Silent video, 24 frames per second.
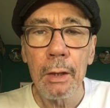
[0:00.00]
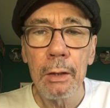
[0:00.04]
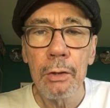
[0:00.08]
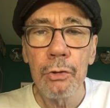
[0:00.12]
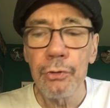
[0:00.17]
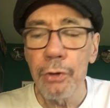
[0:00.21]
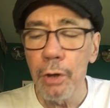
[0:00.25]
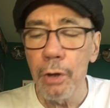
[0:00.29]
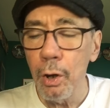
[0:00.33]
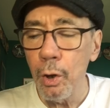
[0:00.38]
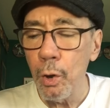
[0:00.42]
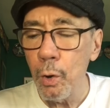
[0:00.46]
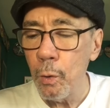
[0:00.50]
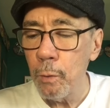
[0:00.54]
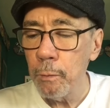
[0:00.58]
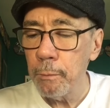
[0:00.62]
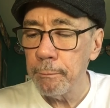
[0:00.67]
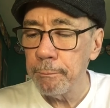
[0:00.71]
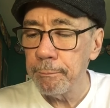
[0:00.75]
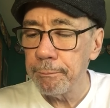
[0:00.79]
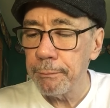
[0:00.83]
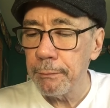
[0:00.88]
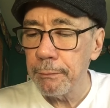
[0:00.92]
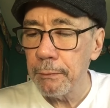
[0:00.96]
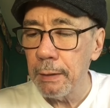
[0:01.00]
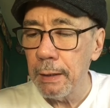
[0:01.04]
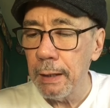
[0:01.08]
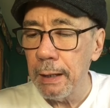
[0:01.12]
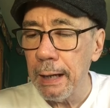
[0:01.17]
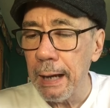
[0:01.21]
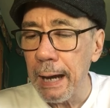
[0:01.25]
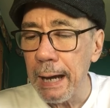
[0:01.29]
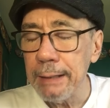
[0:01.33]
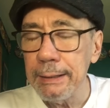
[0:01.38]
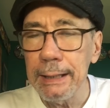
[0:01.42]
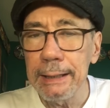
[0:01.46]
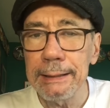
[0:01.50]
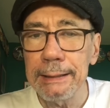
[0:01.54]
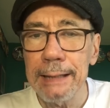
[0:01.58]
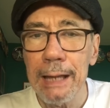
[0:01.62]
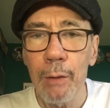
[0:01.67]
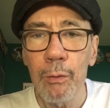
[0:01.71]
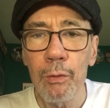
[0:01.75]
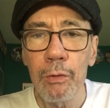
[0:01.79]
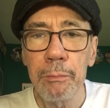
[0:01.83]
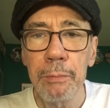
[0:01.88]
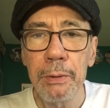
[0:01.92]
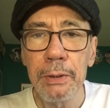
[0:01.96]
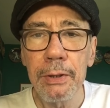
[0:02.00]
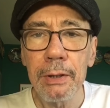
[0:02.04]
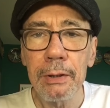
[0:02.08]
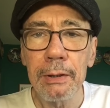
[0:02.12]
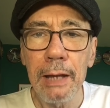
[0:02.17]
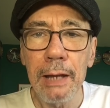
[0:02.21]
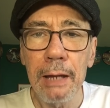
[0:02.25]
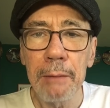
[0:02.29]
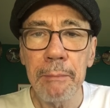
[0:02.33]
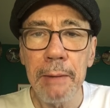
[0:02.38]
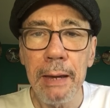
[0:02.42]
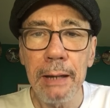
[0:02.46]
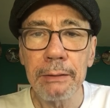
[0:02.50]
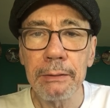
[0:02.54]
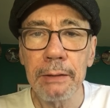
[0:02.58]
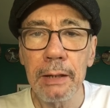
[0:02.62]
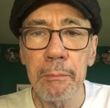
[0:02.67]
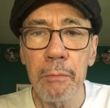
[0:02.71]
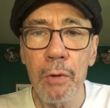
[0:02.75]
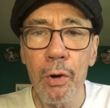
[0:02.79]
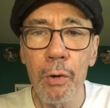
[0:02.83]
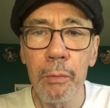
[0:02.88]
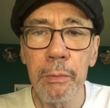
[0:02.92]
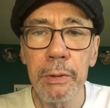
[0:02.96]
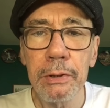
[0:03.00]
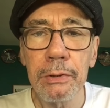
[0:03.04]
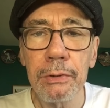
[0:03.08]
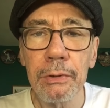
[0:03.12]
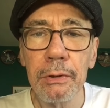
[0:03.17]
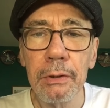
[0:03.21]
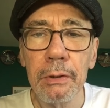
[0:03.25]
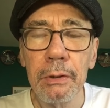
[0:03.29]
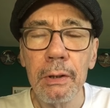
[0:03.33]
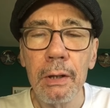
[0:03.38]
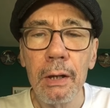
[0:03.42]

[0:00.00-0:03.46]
So I think that would be the climactic moment.